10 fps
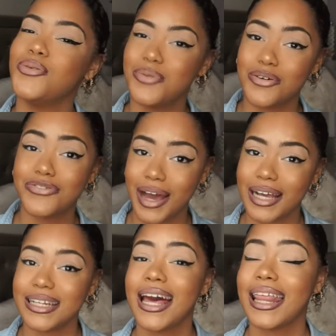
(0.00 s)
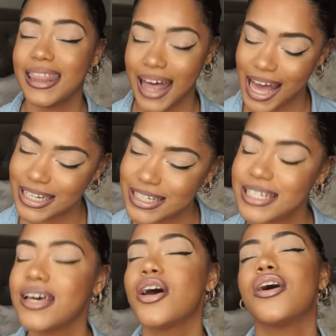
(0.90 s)
you will find that
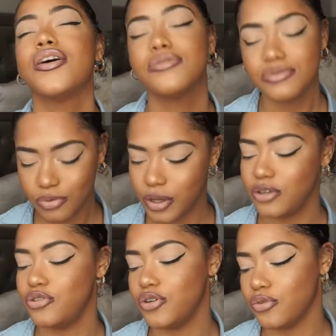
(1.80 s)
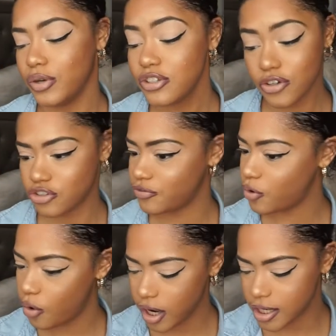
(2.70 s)
when you do your research, of
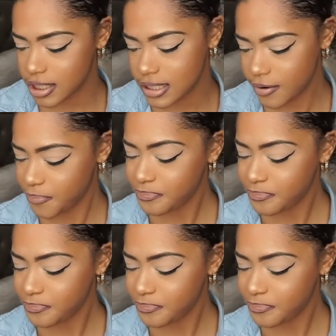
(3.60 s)
course.